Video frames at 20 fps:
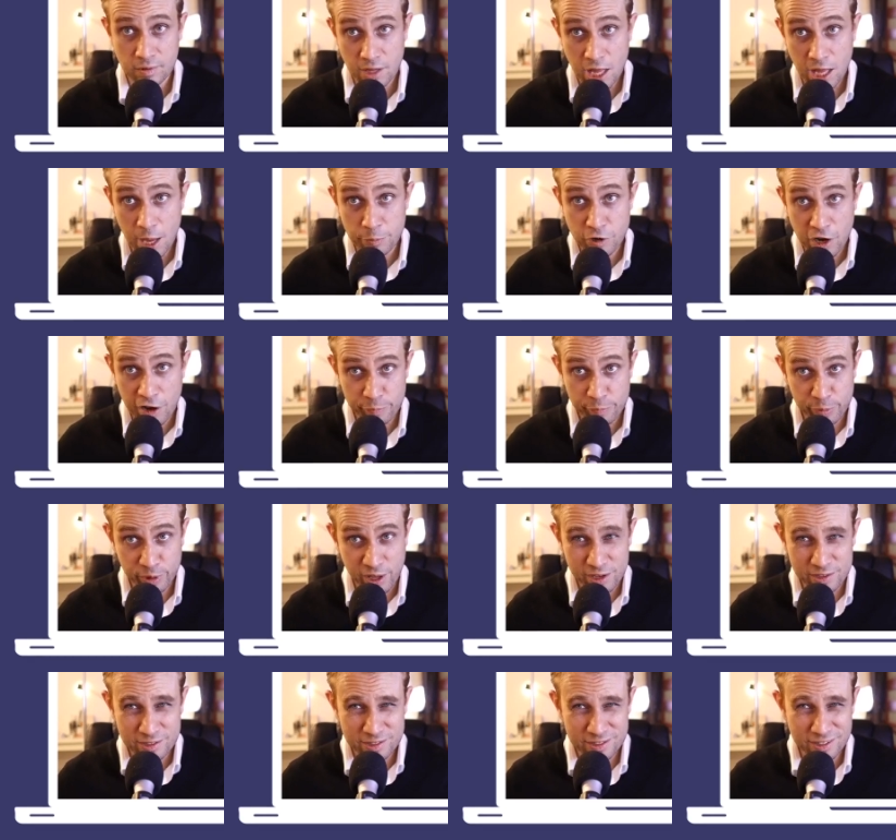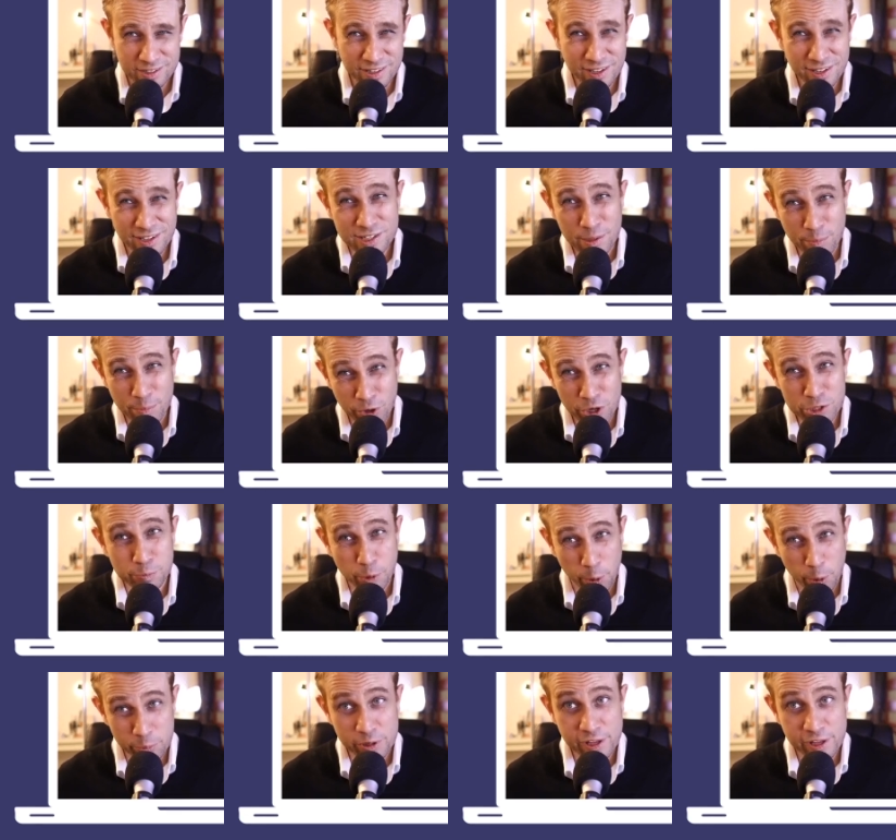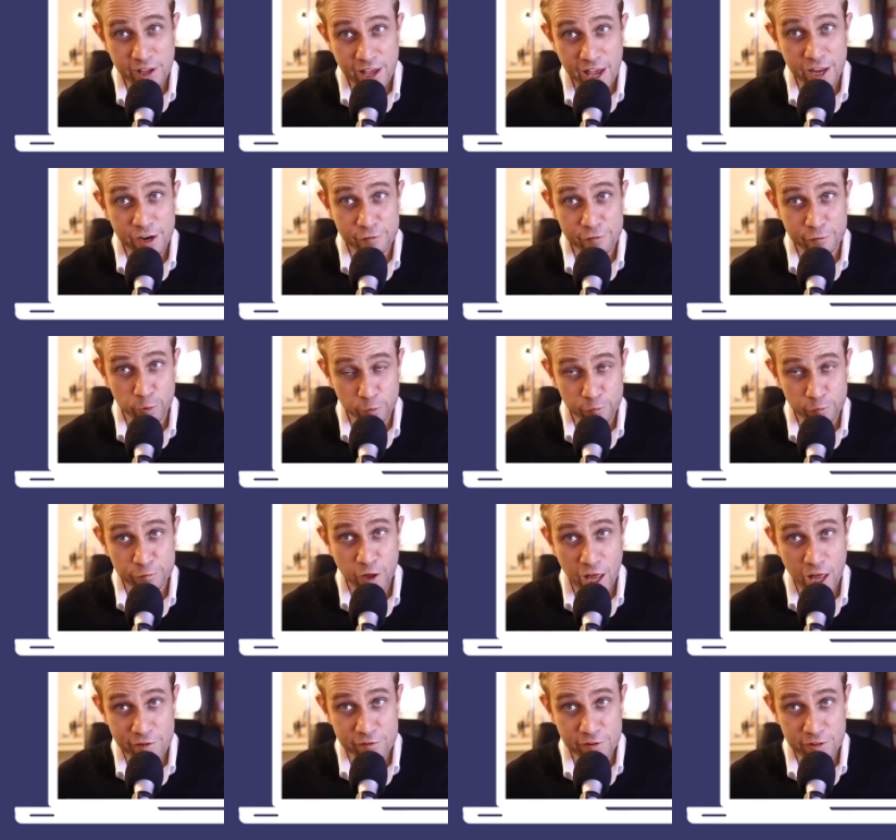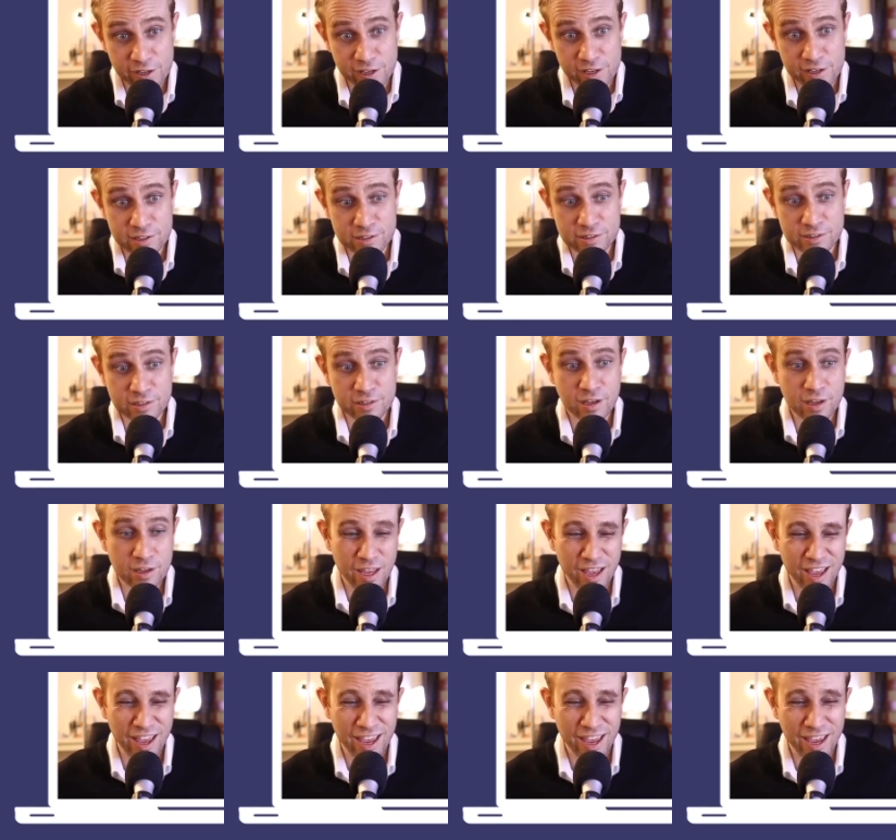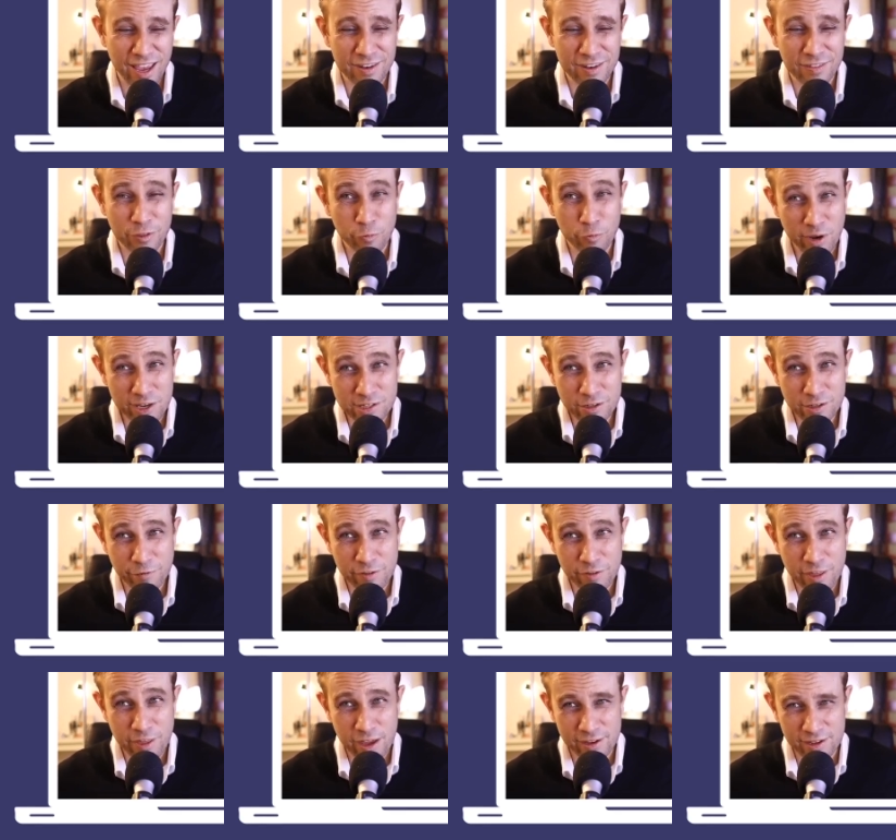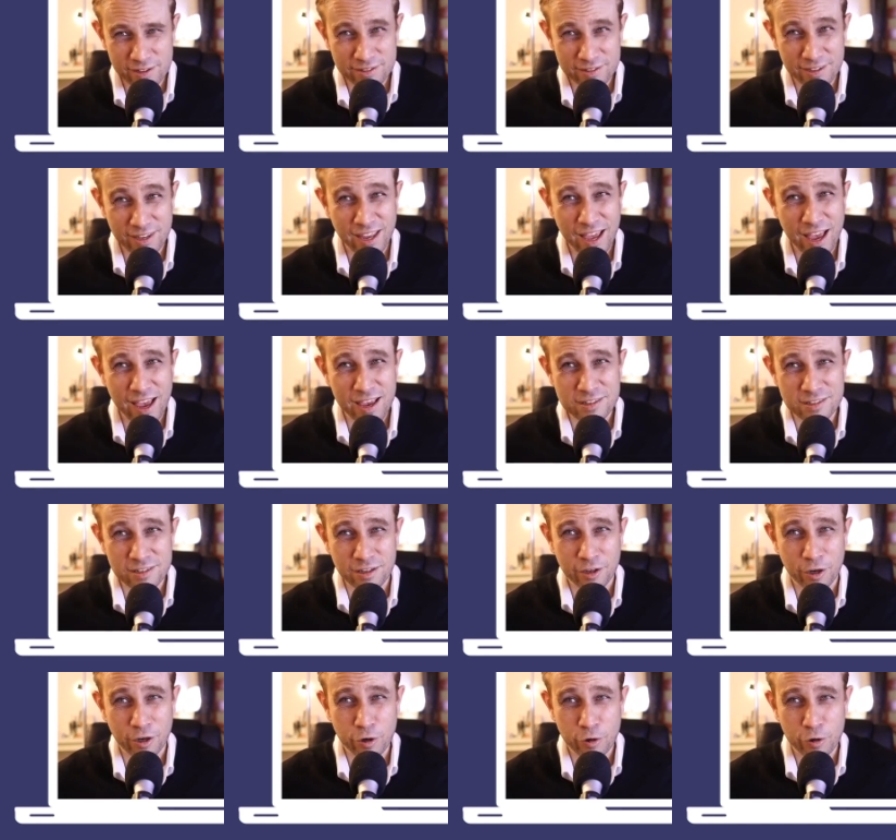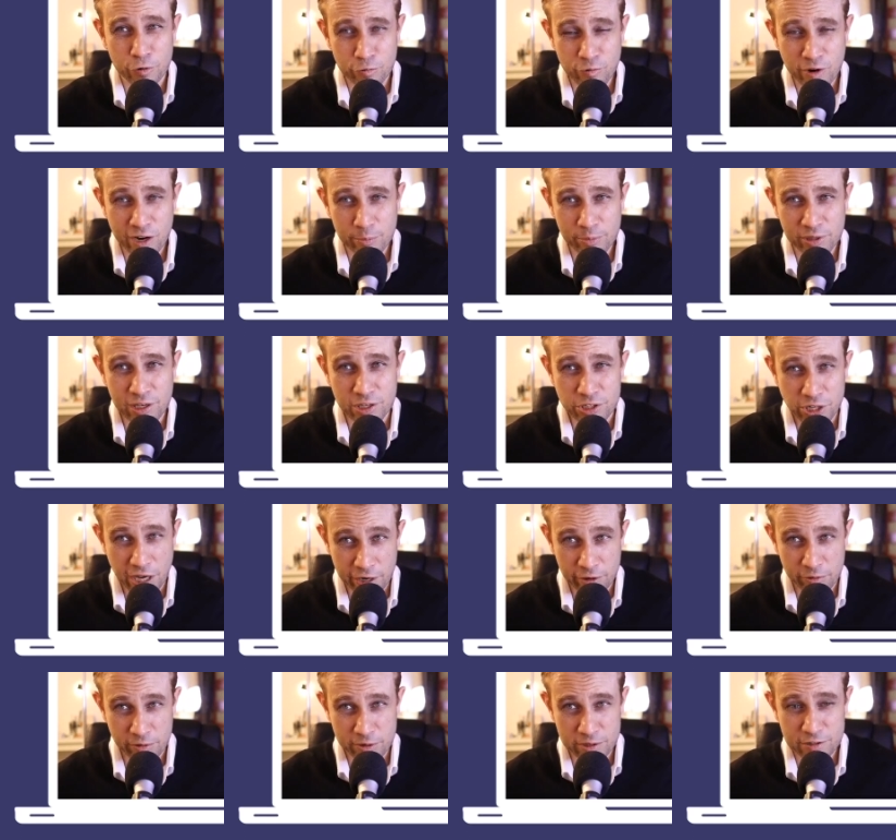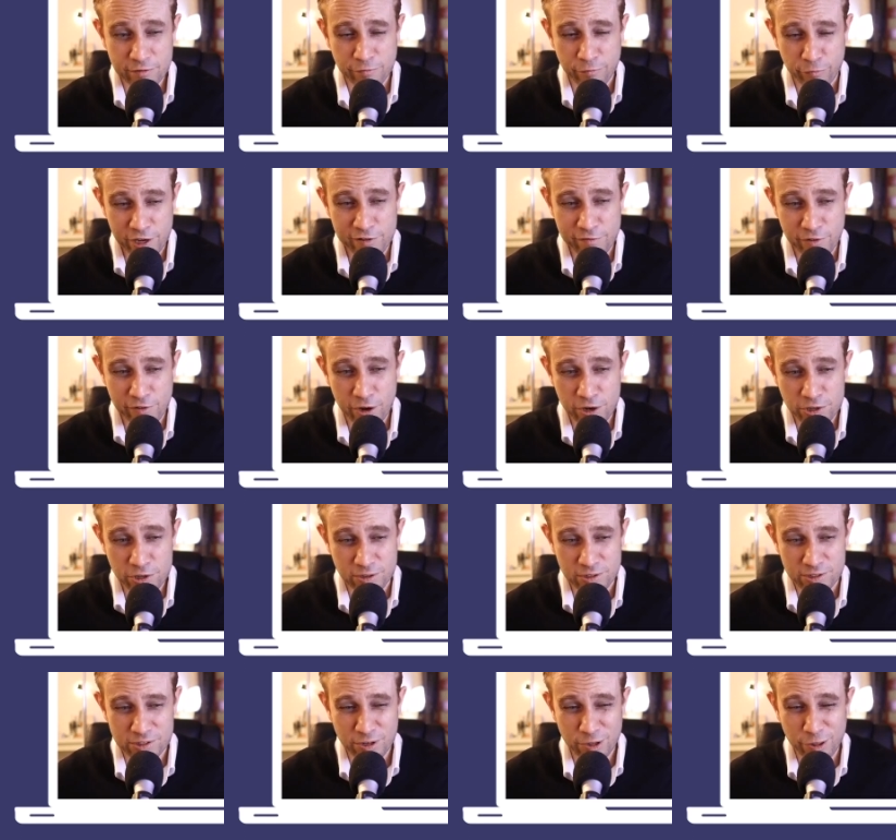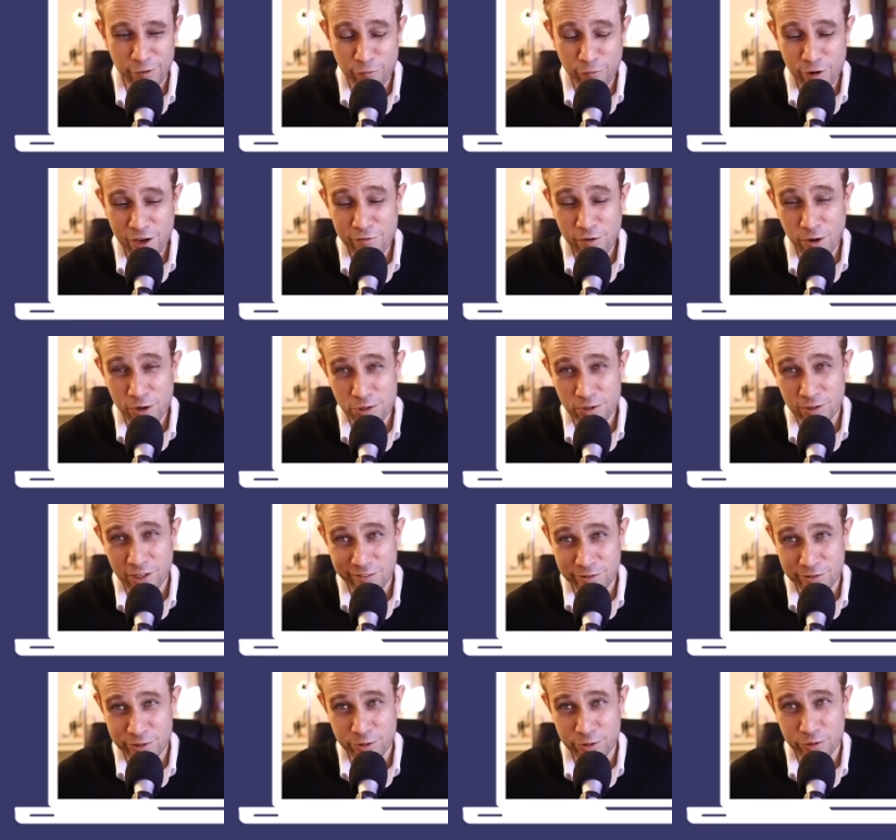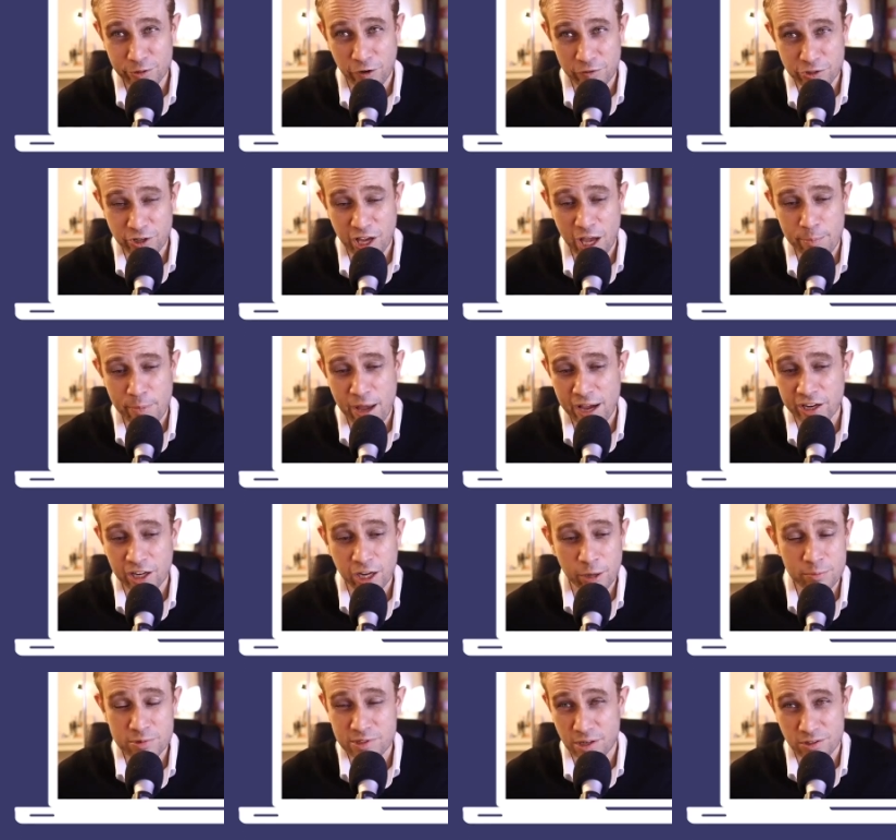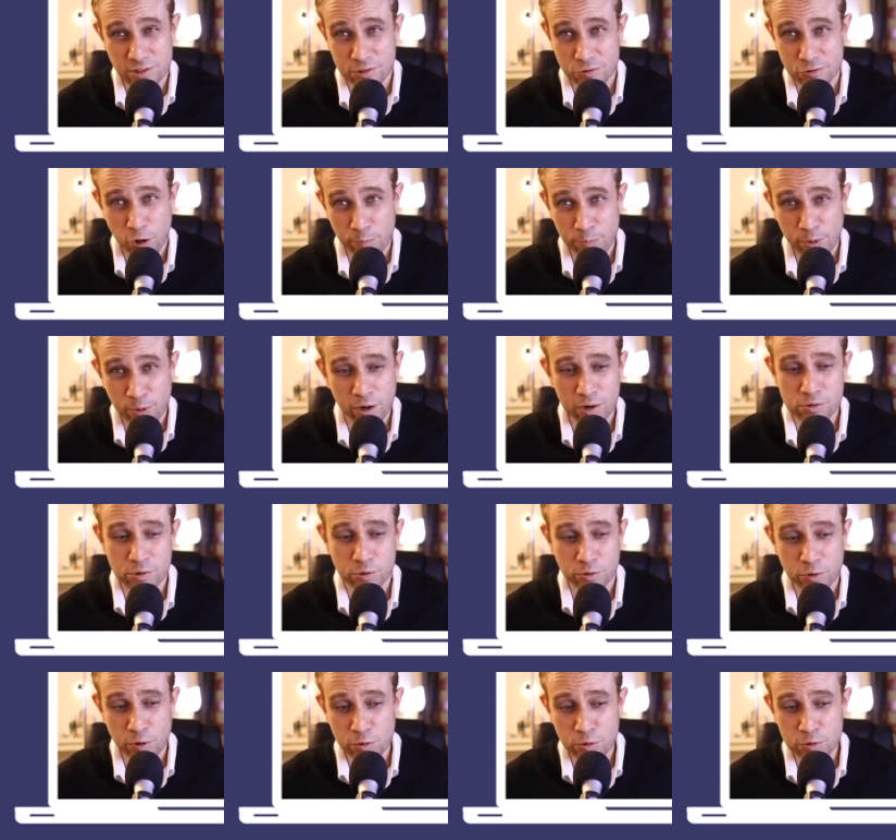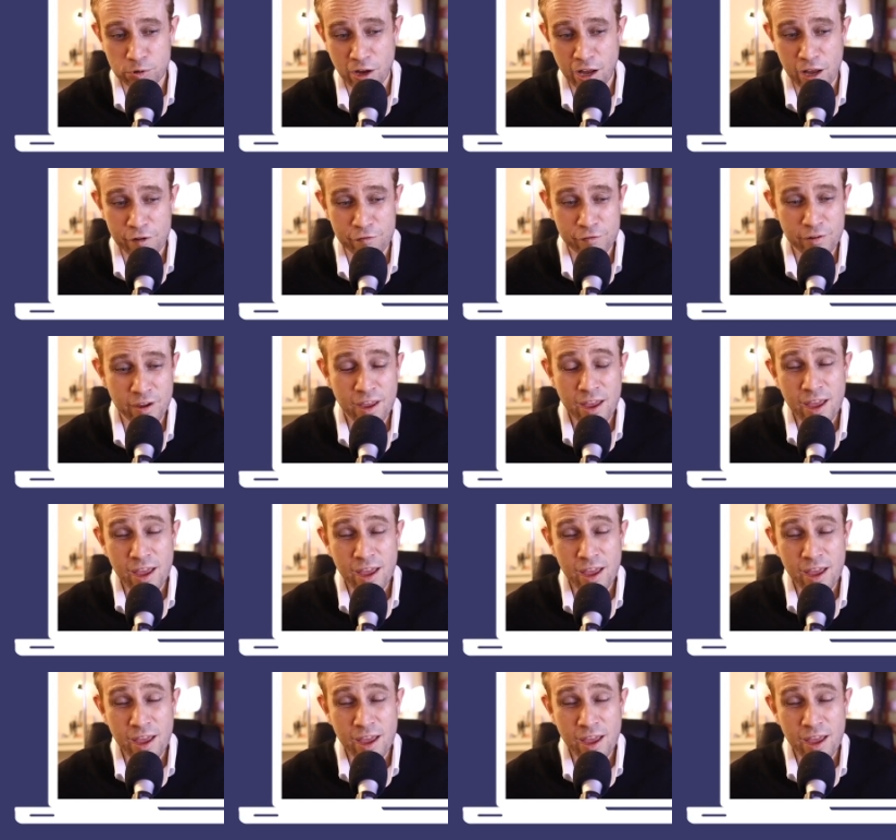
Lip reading: Updraft Plus is the most popular out of all 5 of these, and the reason for that is it has an incredibly generous free version. So the free version gives you offsite backup such as Dropbox or Google Drive,